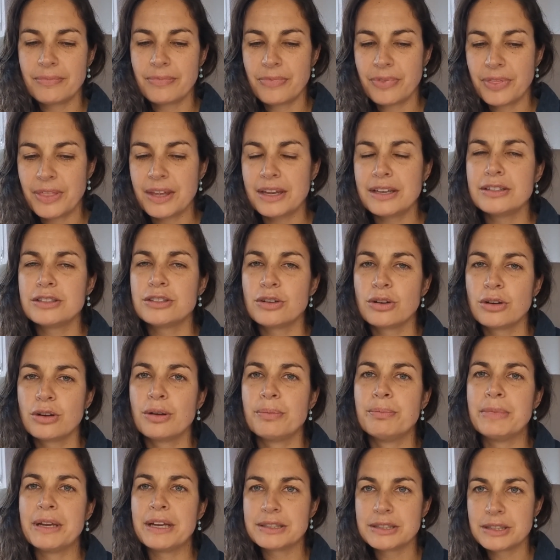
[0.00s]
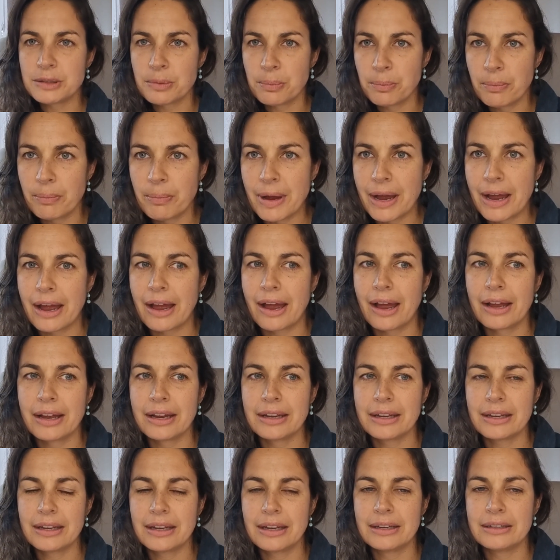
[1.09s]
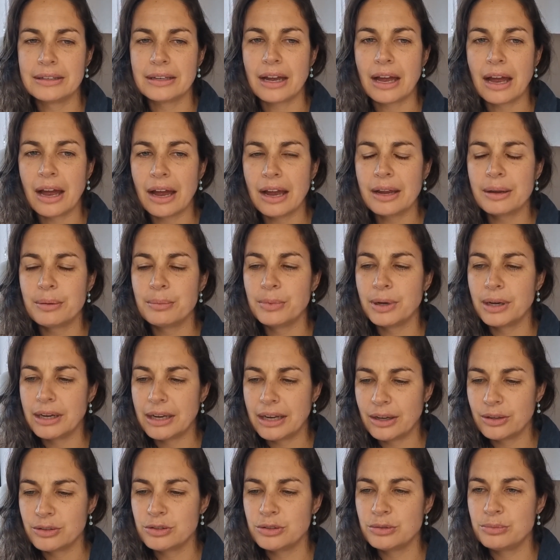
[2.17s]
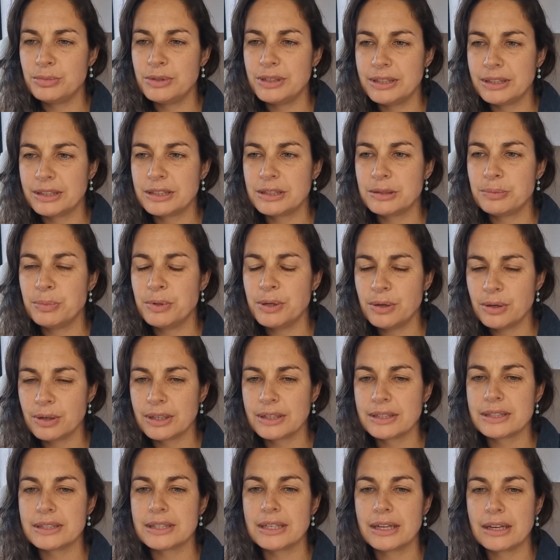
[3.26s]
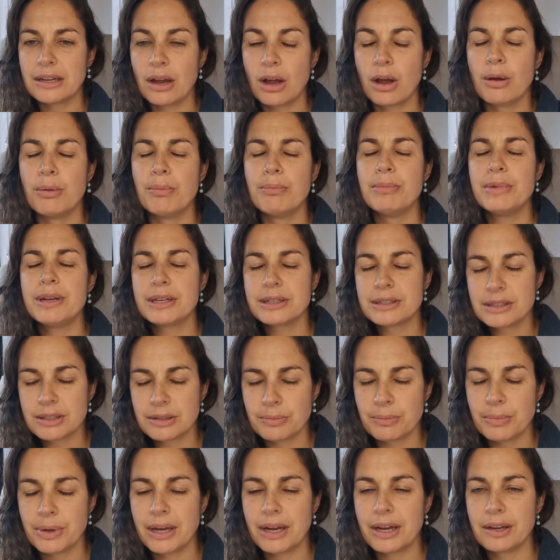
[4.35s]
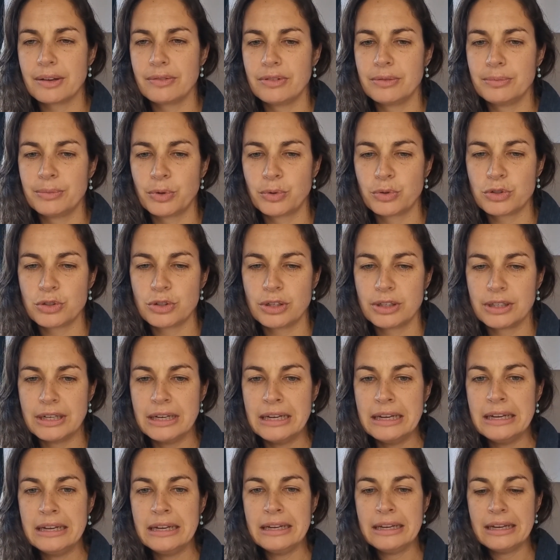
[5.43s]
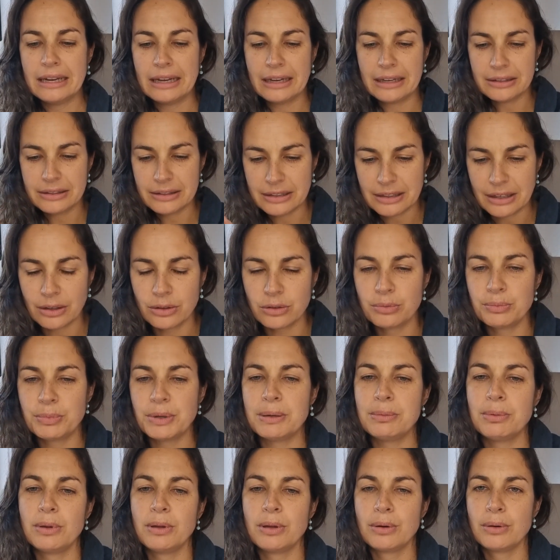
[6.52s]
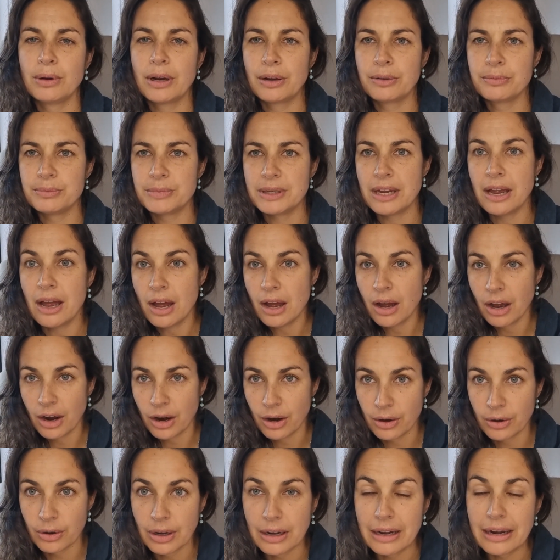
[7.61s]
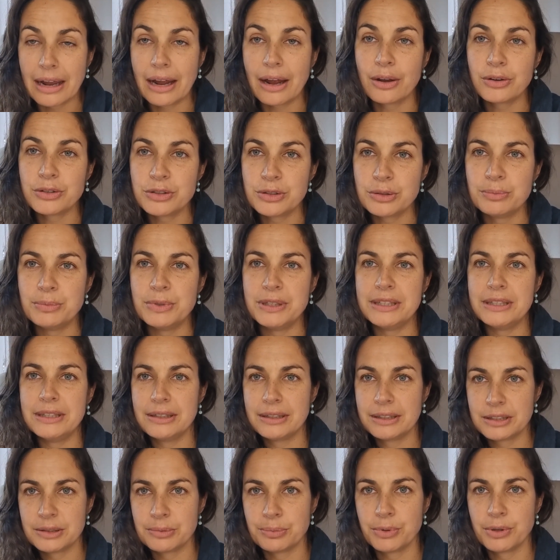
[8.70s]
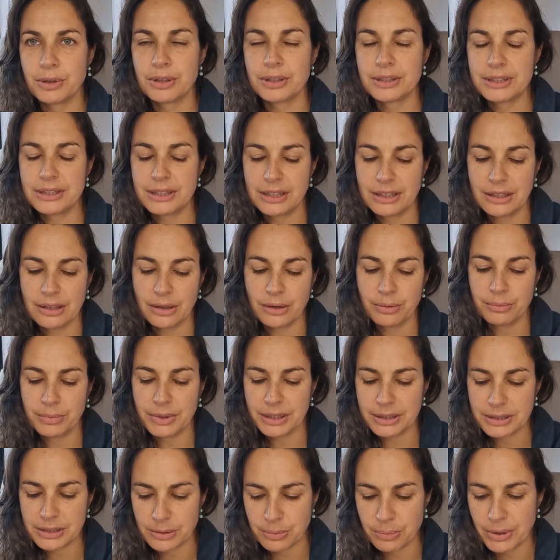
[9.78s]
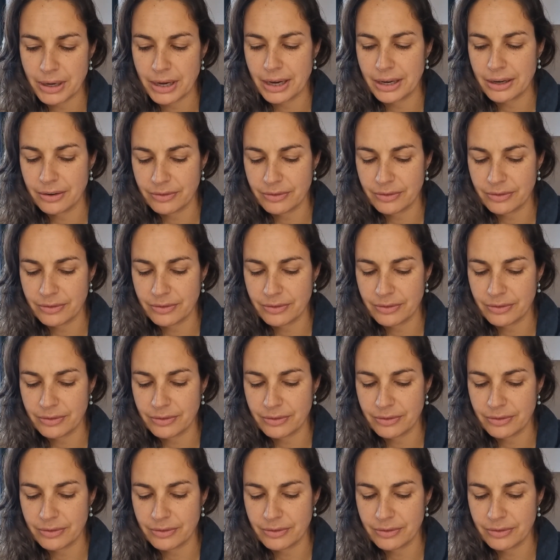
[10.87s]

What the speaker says: things are a mixed bag, and I am allowed to be experiencing a mixed bag of emotion, and the other people around me are allowed to be experiencing a mixed bag